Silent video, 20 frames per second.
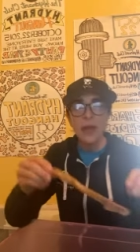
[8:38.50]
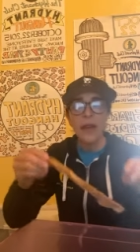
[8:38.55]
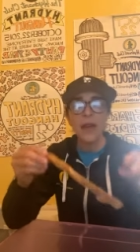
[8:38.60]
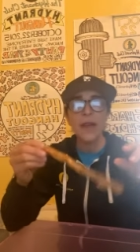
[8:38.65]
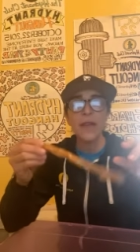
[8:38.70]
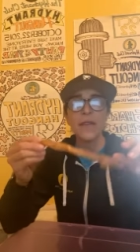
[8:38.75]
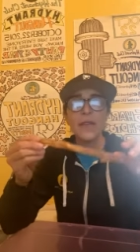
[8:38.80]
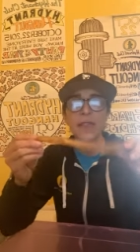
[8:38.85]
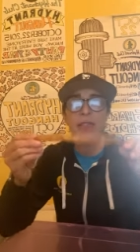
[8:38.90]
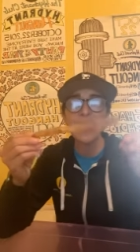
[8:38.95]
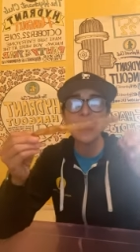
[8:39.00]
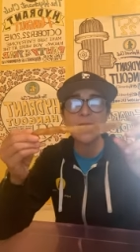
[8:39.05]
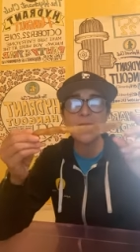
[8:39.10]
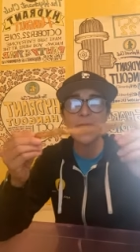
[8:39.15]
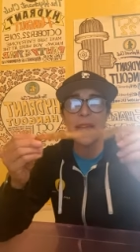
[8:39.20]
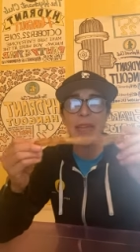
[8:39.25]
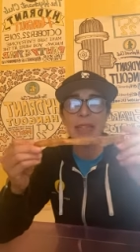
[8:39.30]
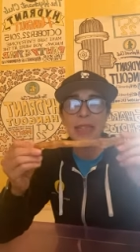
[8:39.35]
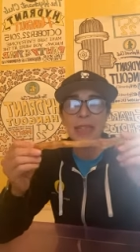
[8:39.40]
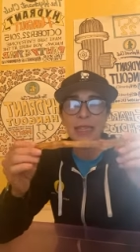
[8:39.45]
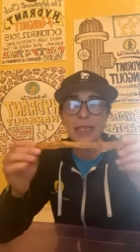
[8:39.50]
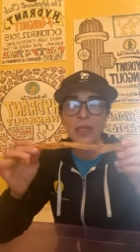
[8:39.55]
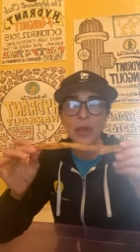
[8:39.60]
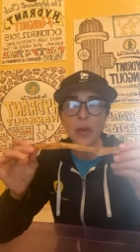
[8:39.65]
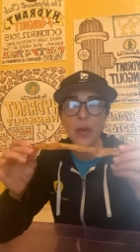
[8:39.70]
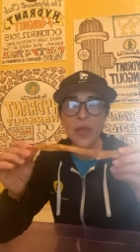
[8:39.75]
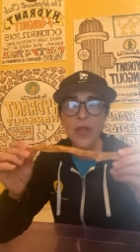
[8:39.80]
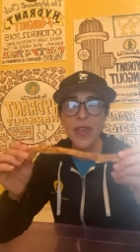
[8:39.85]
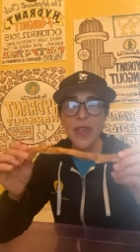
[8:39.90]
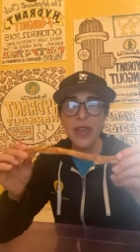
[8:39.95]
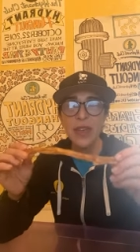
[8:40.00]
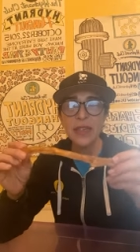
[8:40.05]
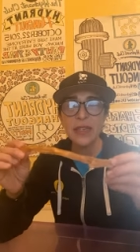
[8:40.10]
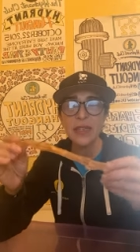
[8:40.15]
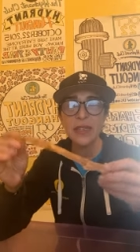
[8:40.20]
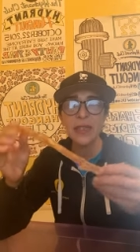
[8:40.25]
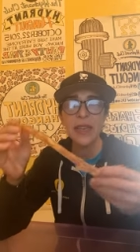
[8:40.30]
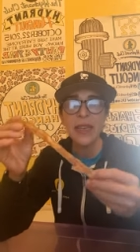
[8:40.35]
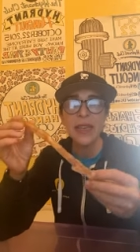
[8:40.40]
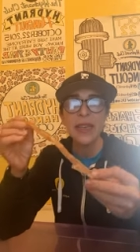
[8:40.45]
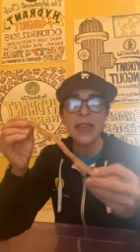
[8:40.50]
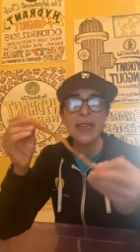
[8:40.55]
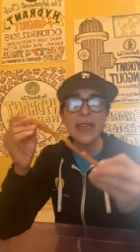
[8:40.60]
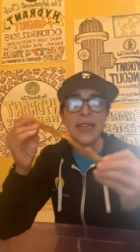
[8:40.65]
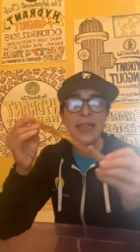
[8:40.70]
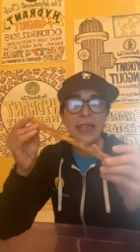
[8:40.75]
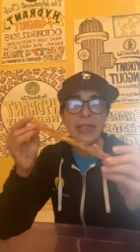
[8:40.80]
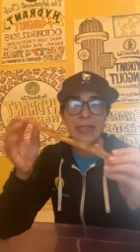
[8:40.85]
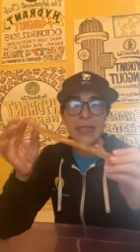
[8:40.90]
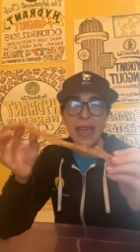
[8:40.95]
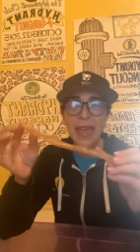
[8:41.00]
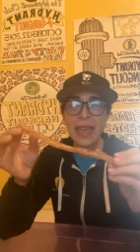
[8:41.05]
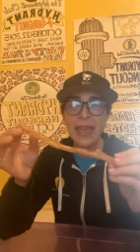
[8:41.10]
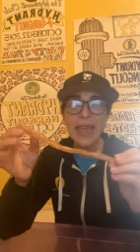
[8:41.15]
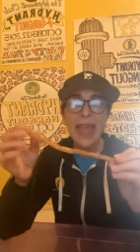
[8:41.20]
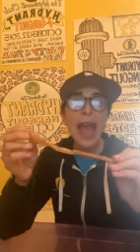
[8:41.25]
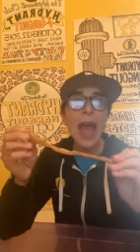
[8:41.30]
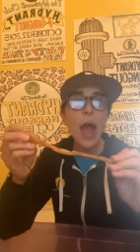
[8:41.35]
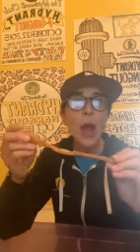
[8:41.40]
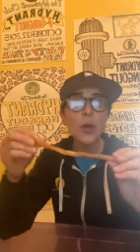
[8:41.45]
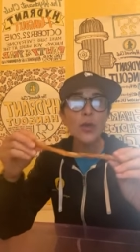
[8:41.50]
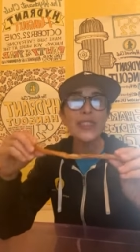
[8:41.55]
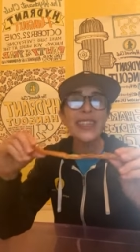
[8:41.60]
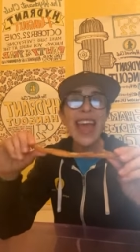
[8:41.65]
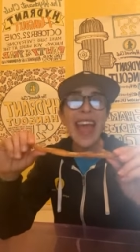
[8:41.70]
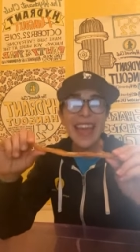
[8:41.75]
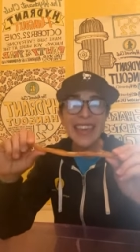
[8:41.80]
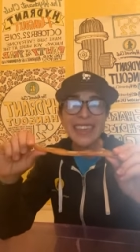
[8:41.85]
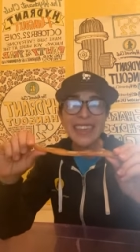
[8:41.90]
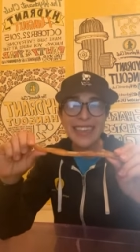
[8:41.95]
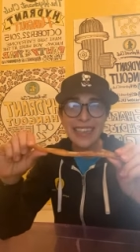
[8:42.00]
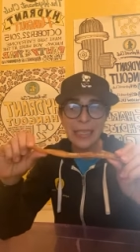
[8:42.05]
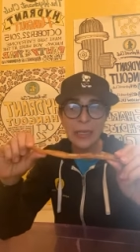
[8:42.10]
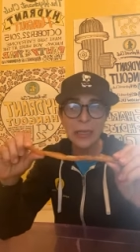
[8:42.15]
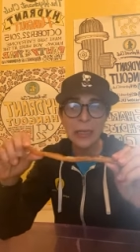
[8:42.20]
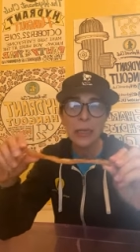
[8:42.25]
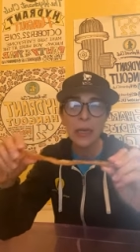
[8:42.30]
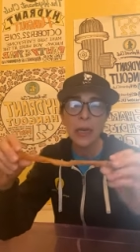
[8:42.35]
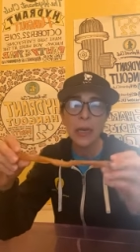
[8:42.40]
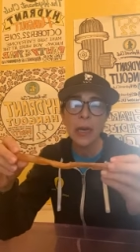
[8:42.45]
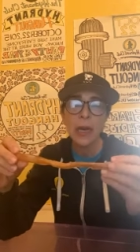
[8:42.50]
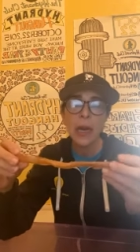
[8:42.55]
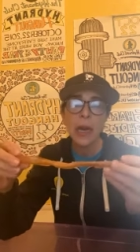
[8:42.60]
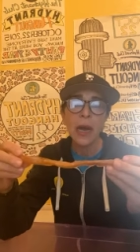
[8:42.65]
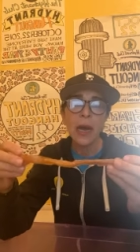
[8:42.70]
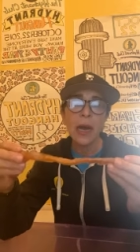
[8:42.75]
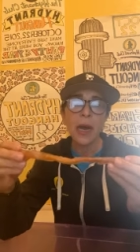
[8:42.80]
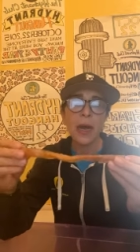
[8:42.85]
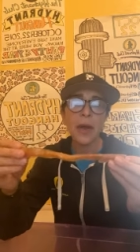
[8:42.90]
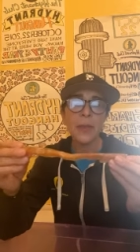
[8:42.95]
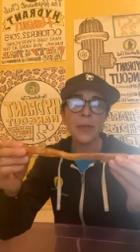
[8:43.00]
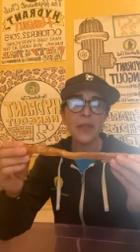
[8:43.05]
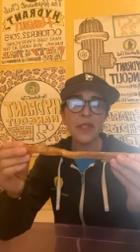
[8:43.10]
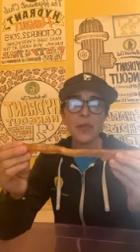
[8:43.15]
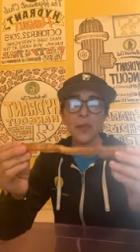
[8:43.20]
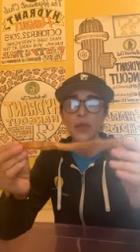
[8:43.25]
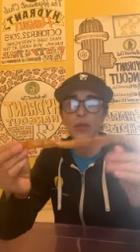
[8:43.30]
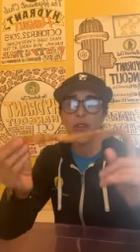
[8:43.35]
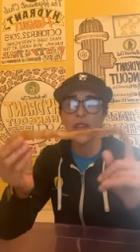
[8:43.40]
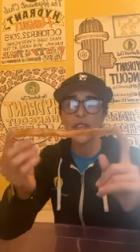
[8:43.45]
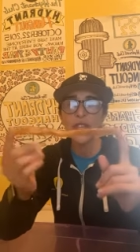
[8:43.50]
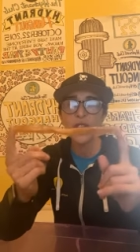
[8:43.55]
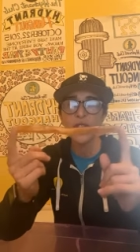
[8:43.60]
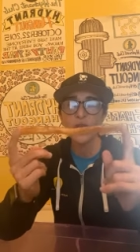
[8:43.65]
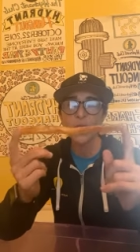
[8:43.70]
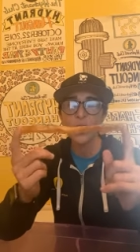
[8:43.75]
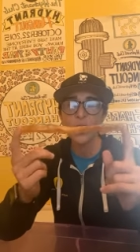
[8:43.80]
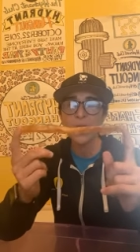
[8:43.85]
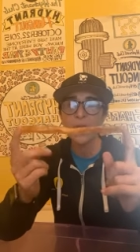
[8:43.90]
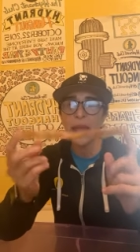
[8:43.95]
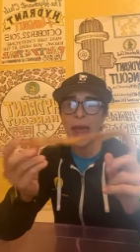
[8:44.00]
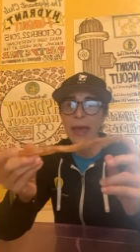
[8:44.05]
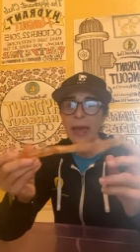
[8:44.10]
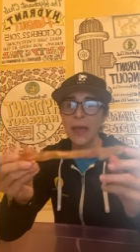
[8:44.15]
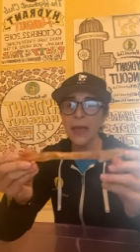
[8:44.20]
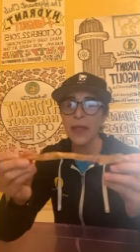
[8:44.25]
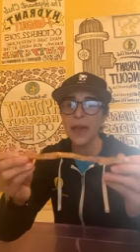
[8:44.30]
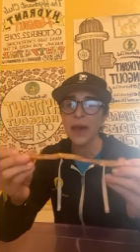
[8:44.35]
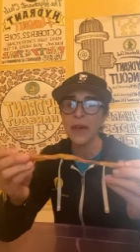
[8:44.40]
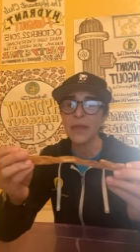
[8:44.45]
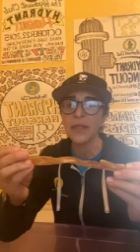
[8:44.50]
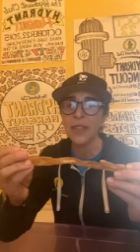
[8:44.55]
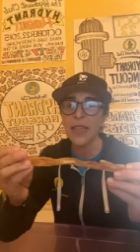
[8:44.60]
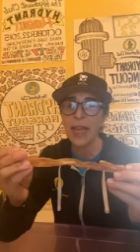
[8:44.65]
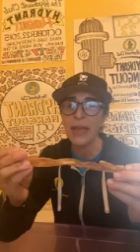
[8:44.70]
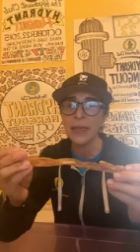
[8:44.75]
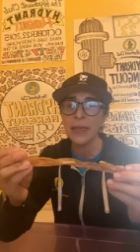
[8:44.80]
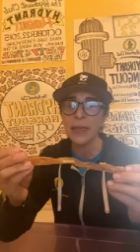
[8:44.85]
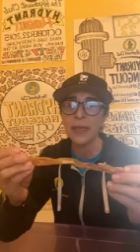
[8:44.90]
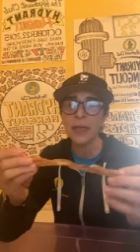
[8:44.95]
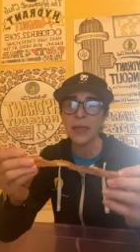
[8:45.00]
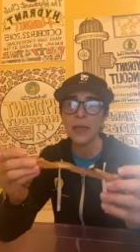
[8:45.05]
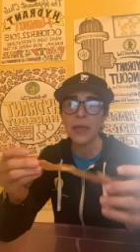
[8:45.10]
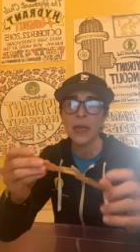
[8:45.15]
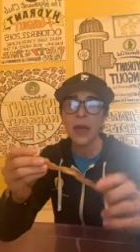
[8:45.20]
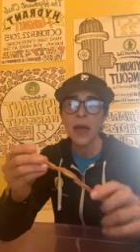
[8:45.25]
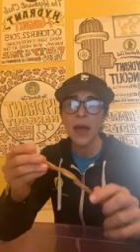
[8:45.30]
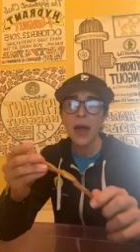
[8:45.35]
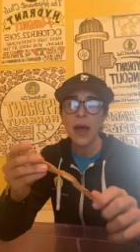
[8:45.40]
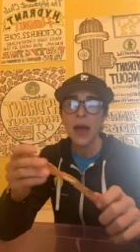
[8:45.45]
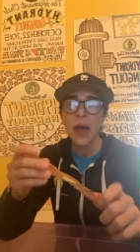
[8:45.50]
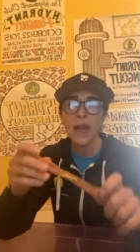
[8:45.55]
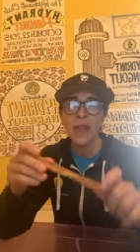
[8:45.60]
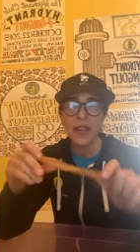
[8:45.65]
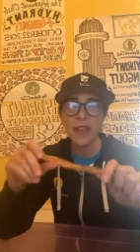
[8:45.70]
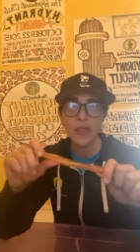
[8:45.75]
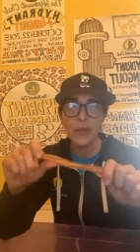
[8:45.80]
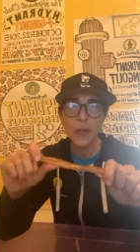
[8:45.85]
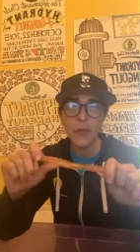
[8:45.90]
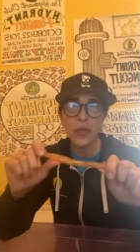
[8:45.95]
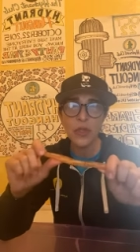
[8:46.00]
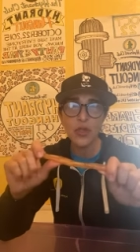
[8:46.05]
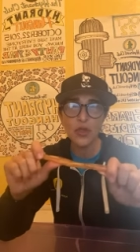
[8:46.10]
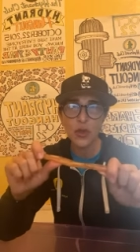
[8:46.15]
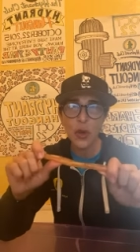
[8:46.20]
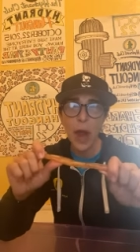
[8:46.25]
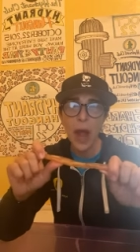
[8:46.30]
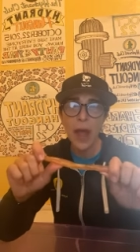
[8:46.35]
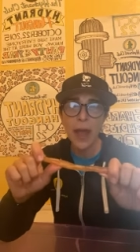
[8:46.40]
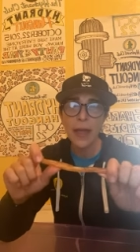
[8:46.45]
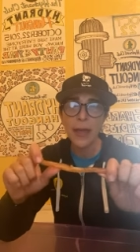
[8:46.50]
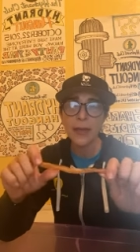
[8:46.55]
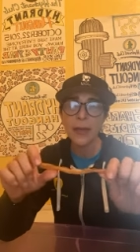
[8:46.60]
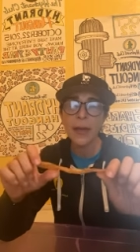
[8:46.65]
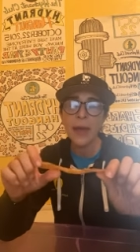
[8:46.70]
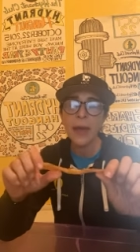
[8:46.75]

of things like this. So, this is a cow tendon. Um, it's a pretty short length of tendon uh, that's been dried